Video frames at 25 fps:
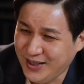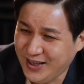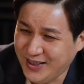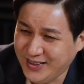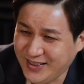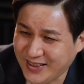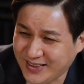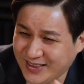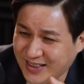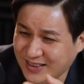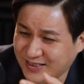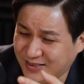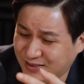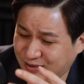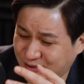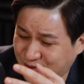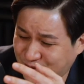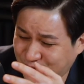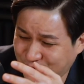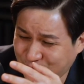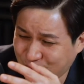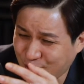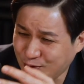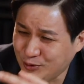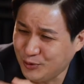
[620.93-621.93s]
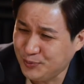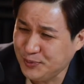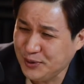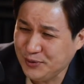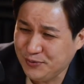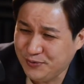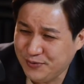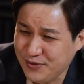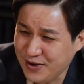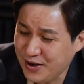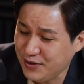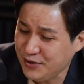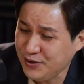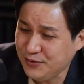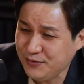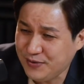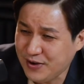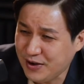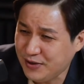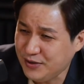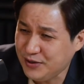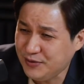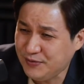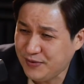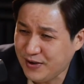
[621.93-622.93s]
And that is going to be very,
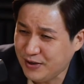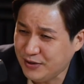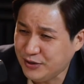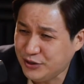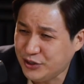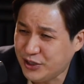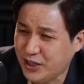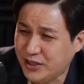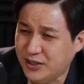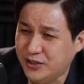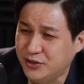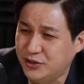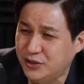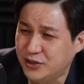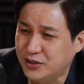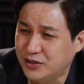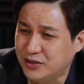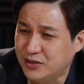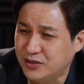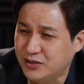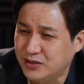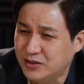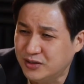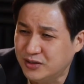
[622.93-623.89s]
very, very challenging.